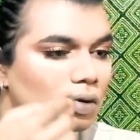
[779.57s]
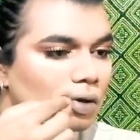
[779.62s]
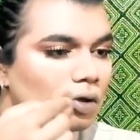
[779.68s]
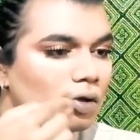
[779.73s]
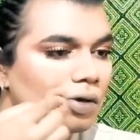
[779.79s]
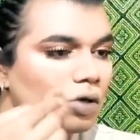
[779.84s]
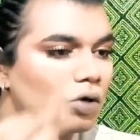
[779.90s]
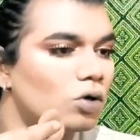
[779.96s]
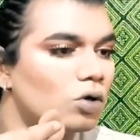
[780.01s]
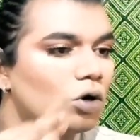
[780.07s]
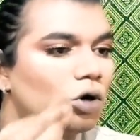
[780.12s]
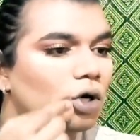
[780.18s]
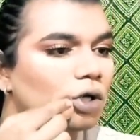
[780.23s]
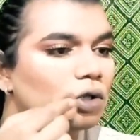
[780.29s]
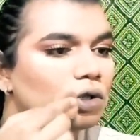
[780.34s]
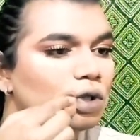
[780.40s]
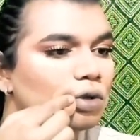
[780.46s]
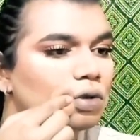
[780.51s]
Your
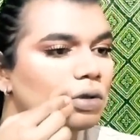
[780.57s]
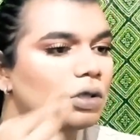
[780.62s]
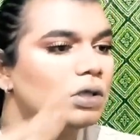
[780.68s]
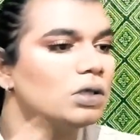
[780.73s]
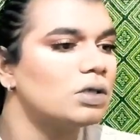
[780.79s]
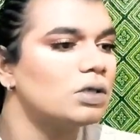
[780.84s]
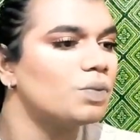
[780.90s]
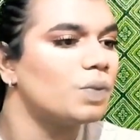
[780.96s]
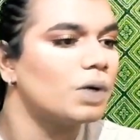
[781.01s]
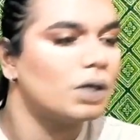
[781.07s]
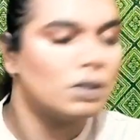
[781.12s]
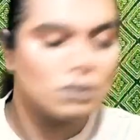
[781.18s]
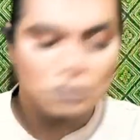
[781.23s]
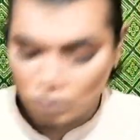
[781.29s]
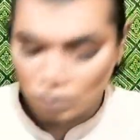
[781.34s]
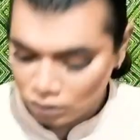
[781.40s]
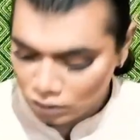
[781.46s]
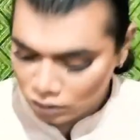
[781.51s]
contouring
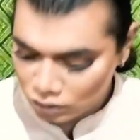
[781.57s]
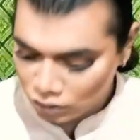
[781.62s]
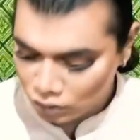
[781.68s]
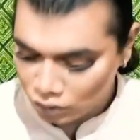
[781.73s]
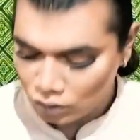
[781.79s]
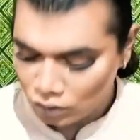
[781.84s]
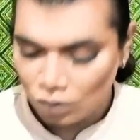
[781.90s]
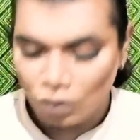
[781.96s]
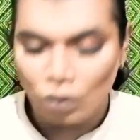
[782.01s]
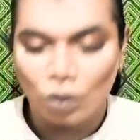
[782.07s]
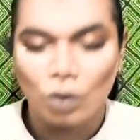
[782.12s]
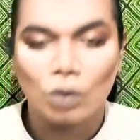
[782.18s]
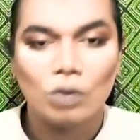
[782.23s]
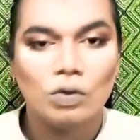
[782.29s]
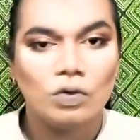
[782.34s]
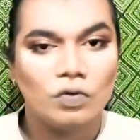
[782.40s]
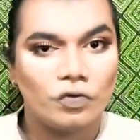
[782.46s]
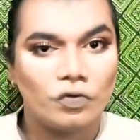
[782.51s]
depends on your
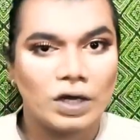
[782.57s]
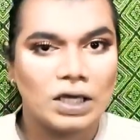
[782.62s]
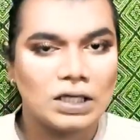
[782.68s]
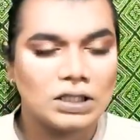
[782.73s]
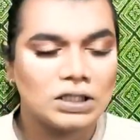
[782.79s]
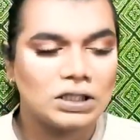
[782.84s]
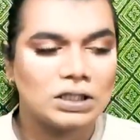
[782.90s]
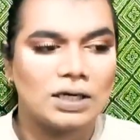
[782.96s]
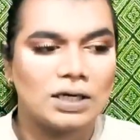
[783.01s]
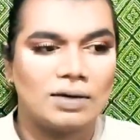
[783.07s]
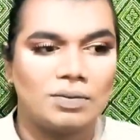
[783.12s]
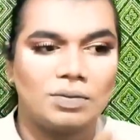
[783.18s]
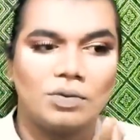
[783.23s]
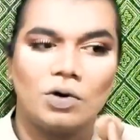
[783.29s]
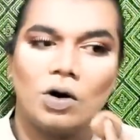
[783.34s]
own face shape.